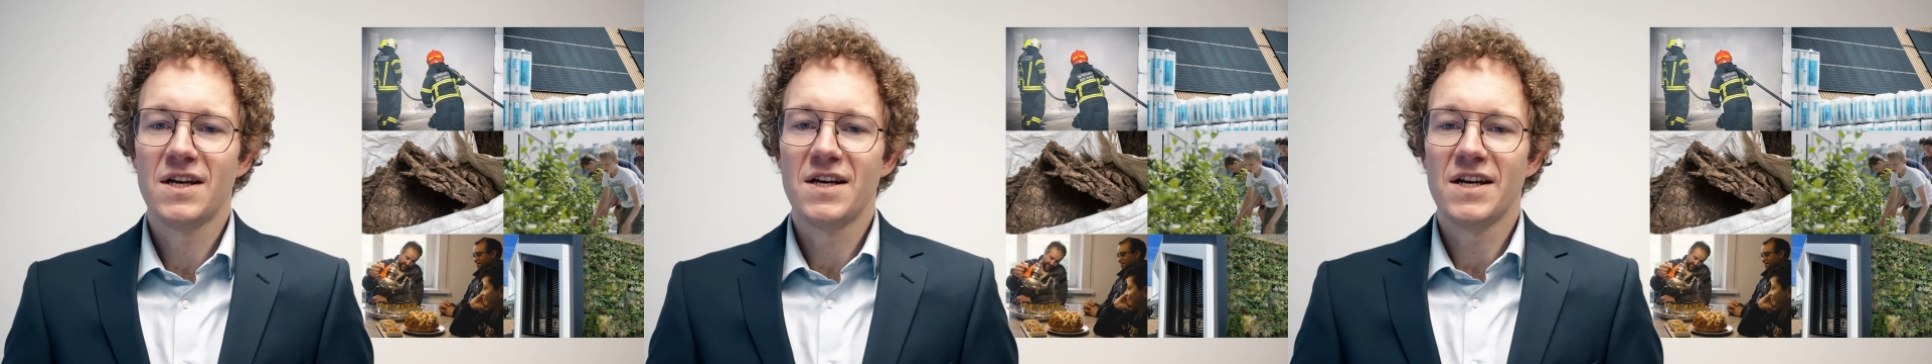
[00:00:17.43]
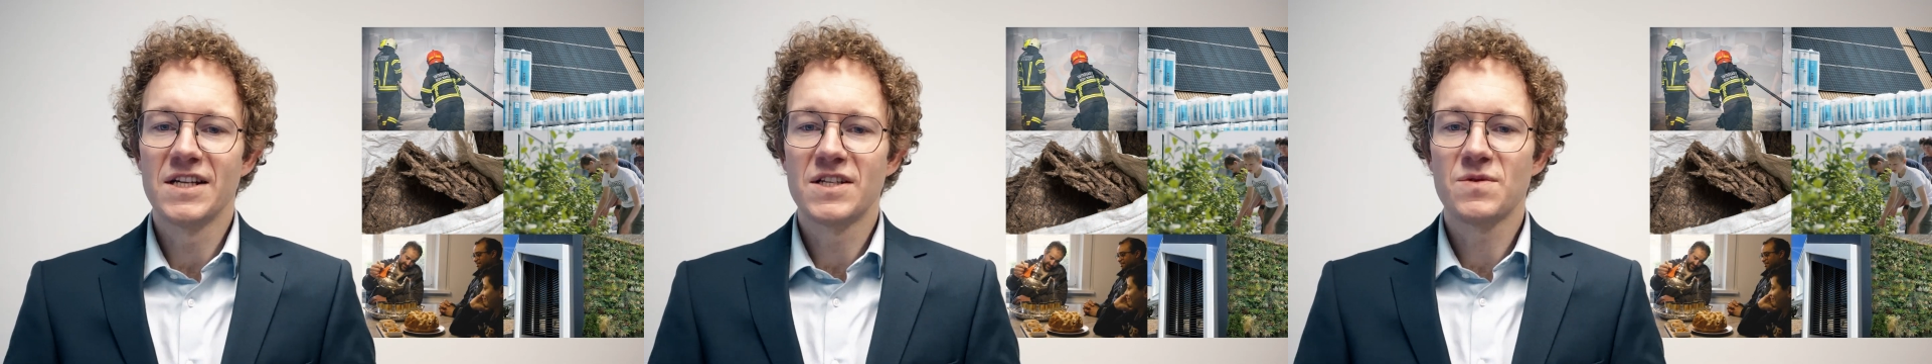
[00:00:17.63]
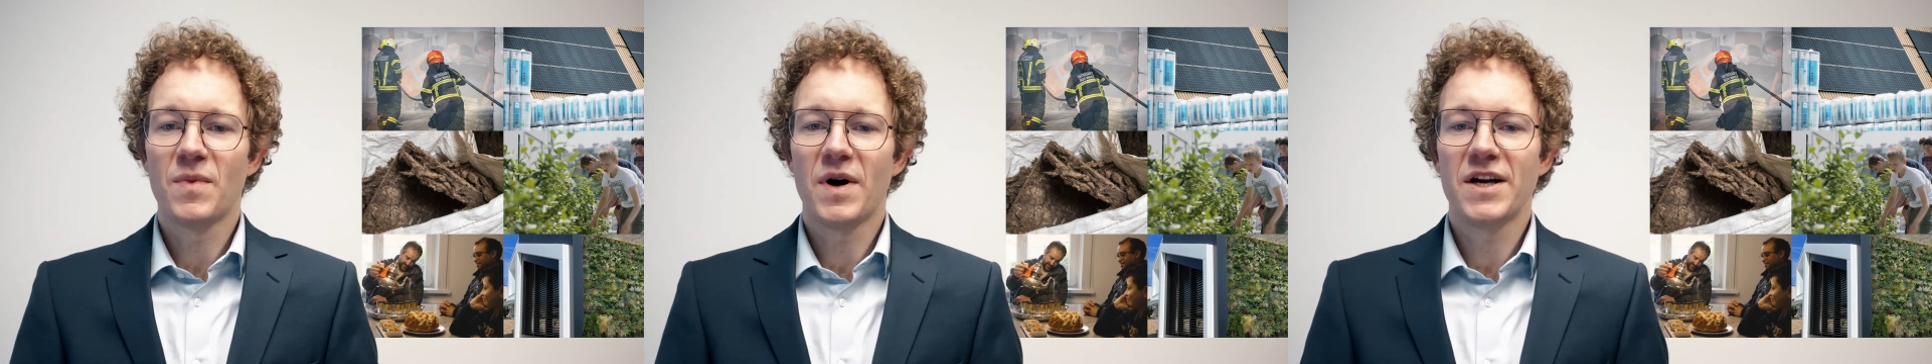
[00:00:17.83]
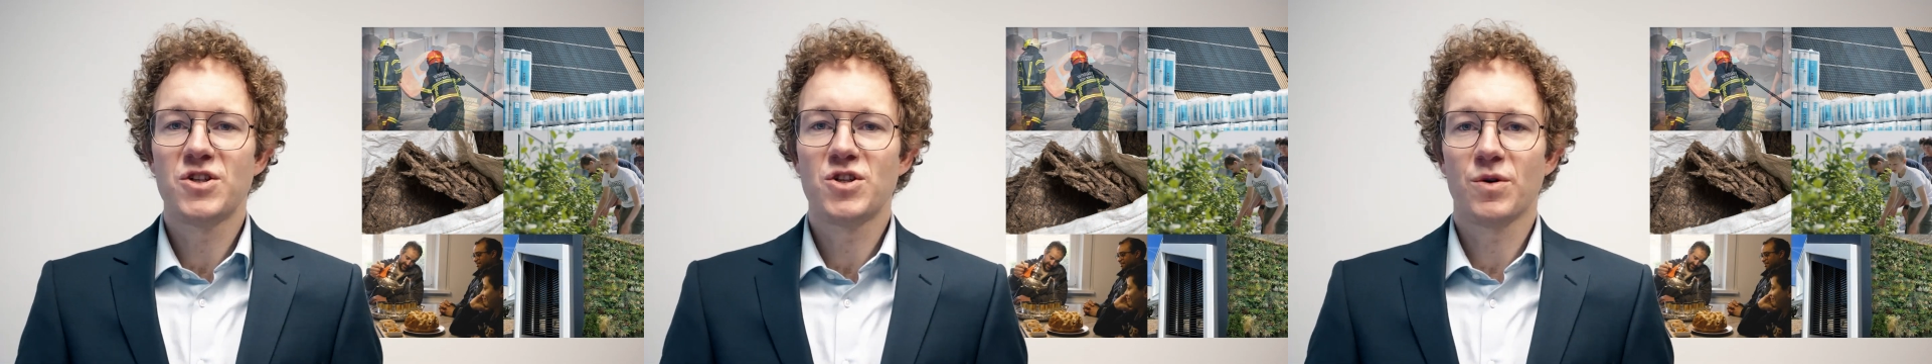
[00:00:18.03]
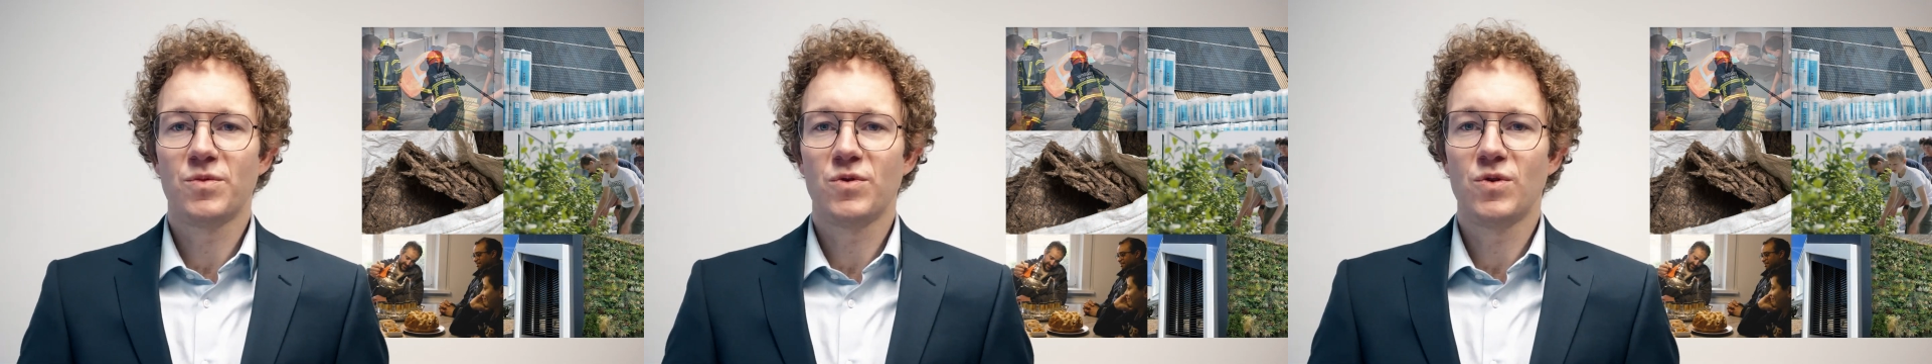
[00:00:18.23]
it's my
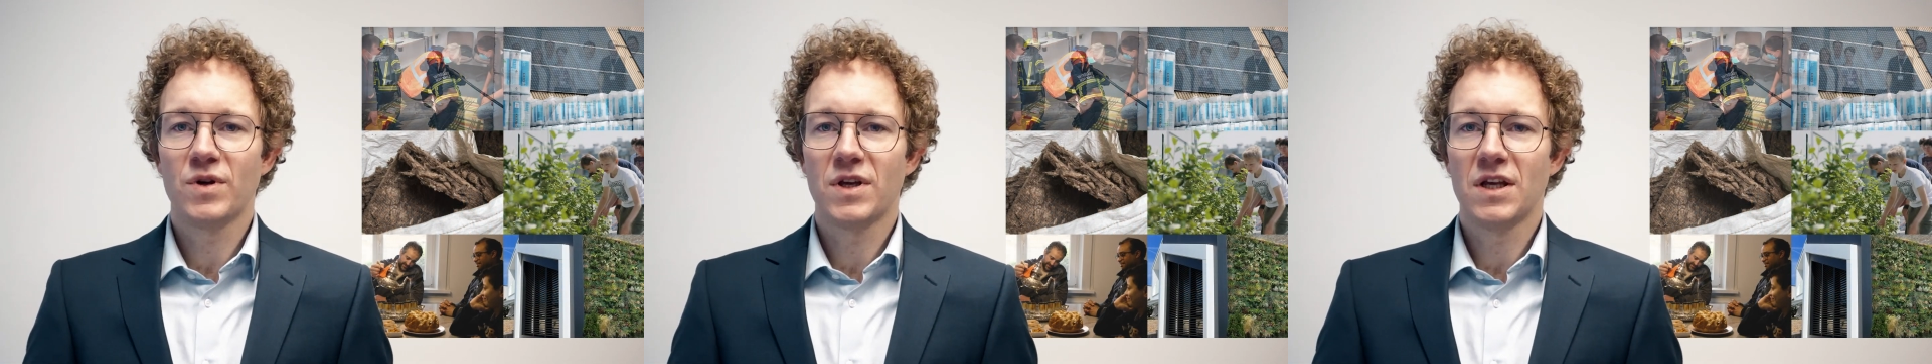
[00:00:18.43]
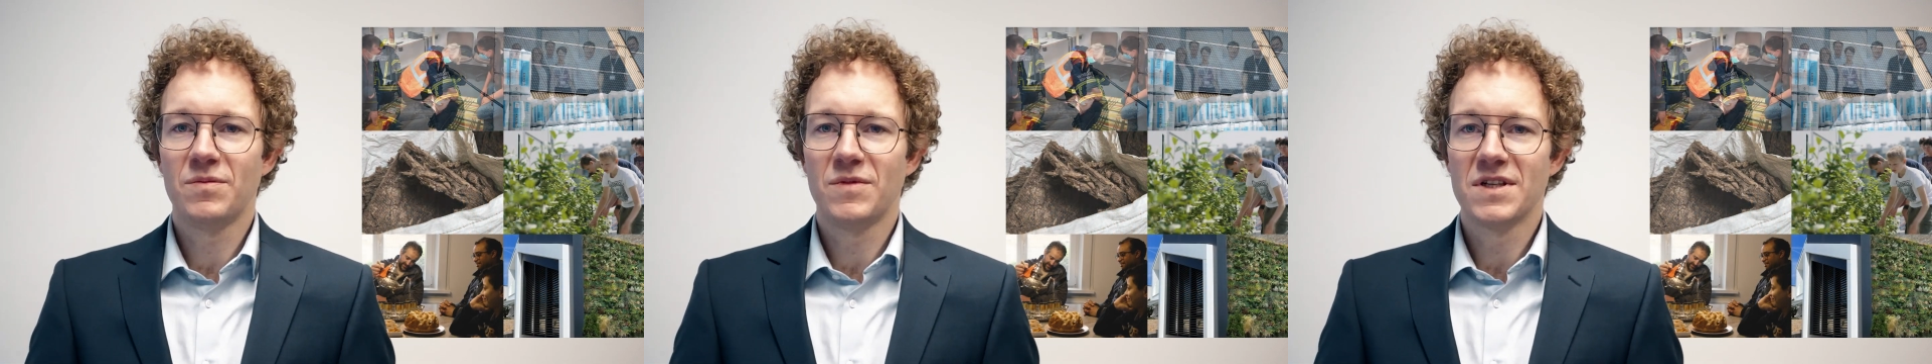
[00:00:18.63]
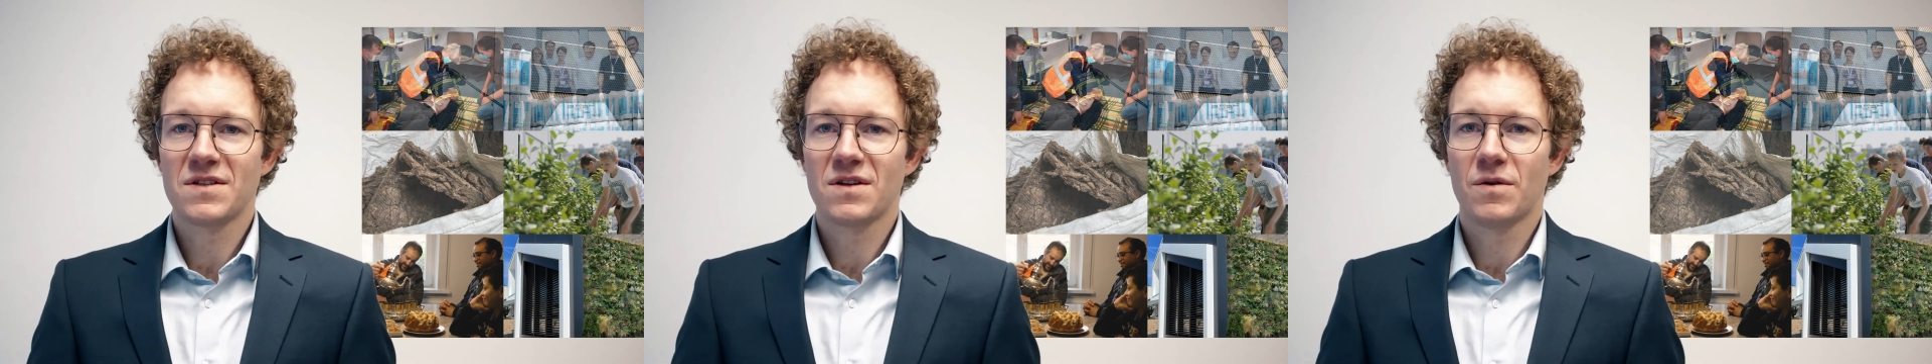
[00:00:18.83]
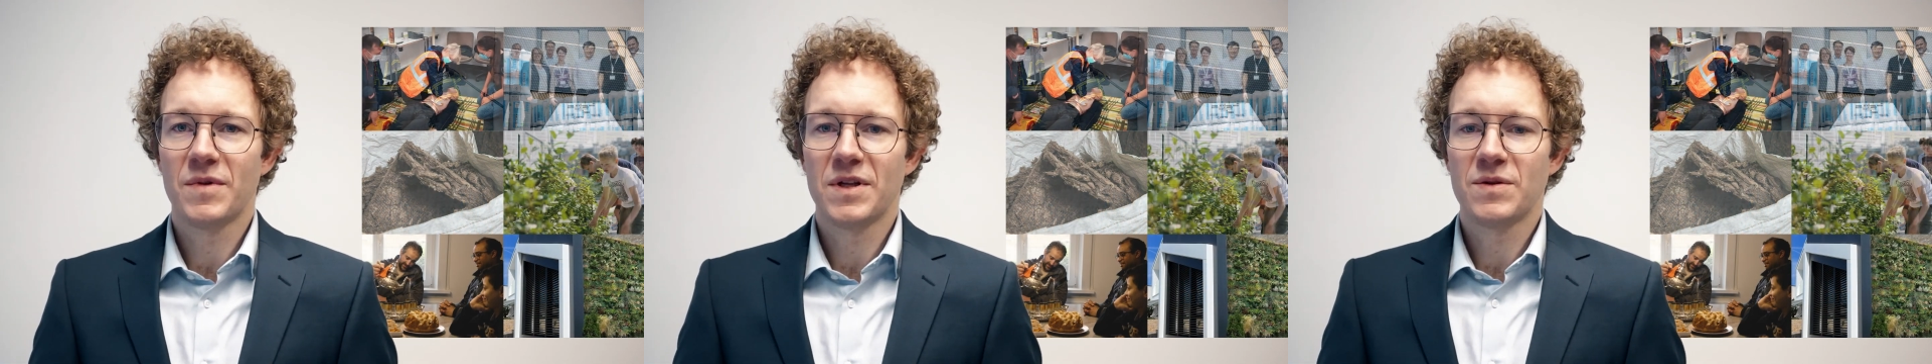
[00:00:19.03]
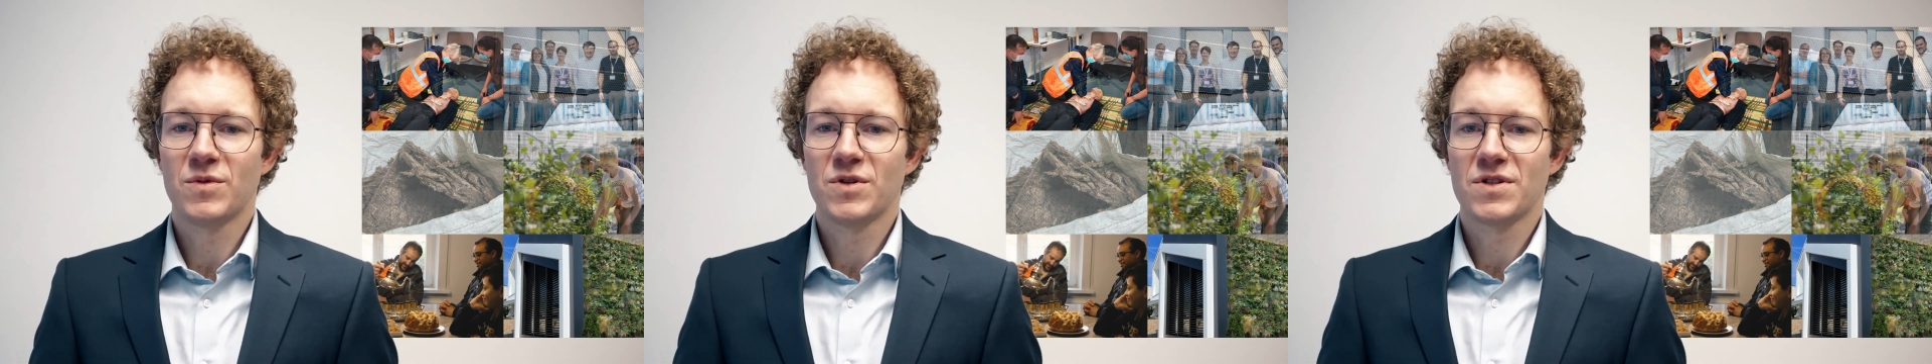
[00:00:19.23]
job to keep these
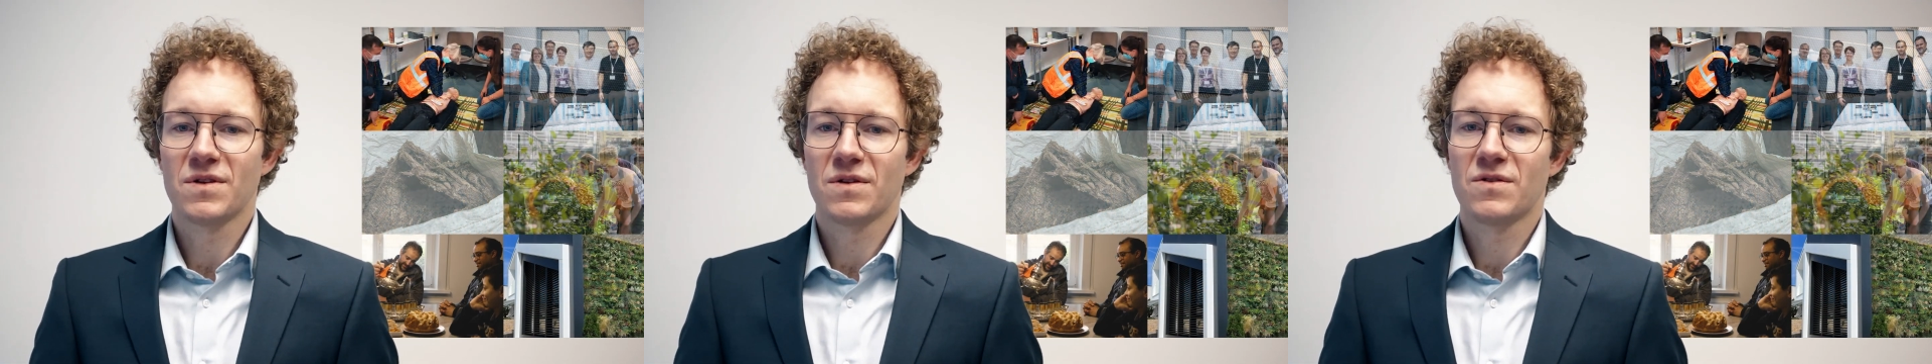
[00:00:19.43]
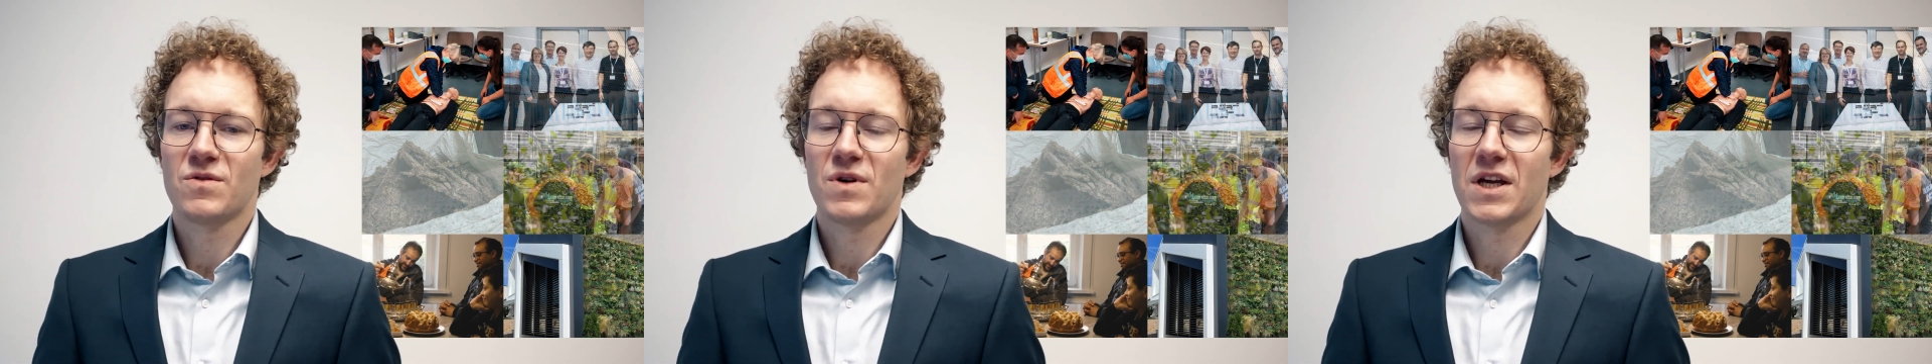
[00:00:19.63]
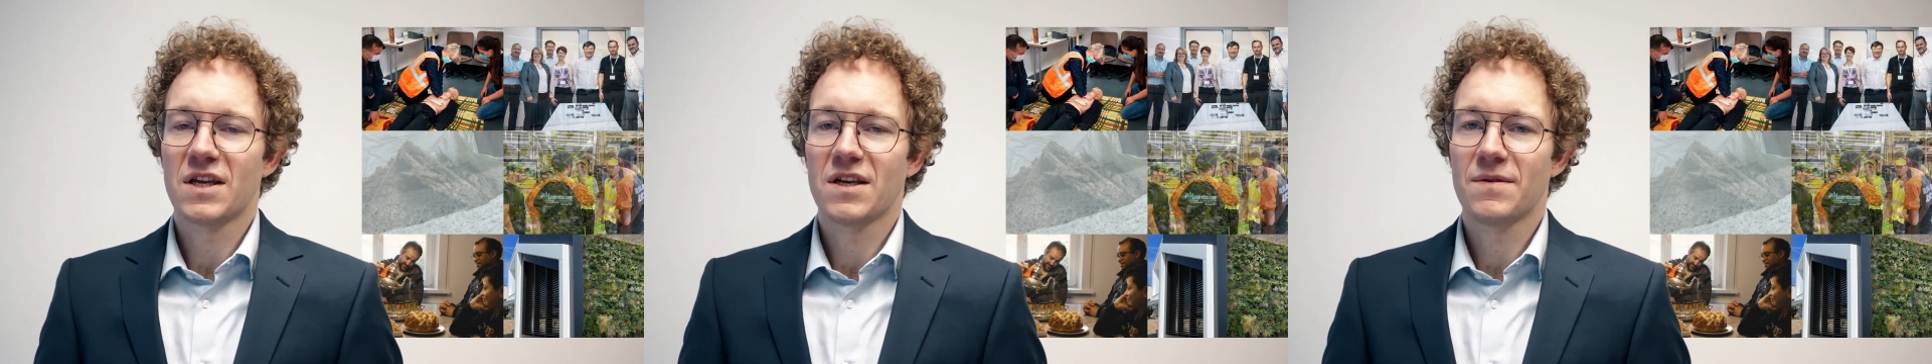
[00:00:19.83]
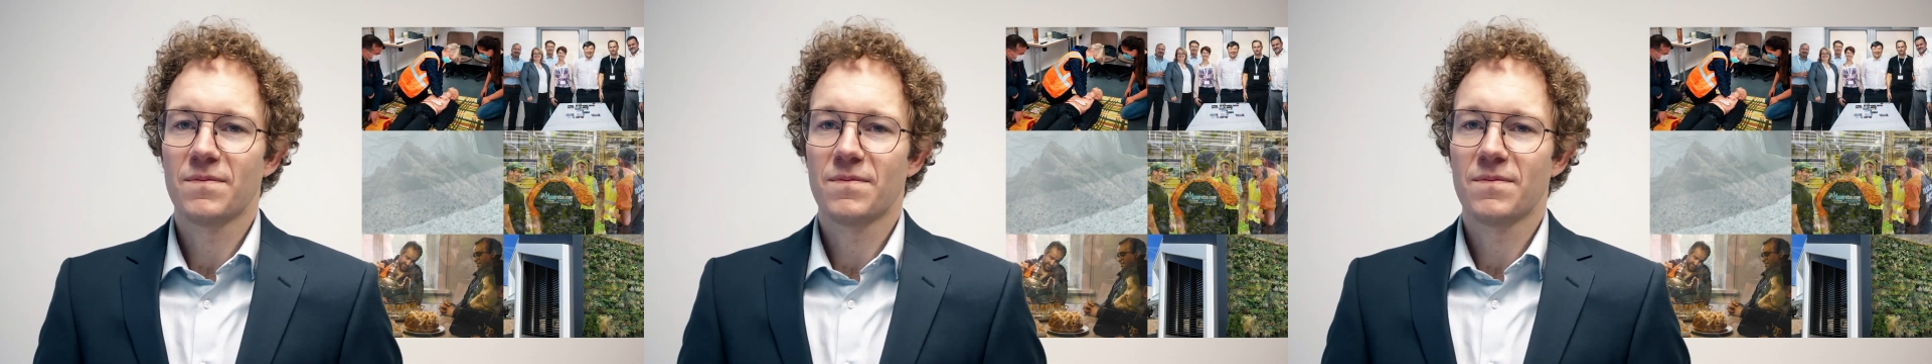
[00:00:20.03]
commitments on track.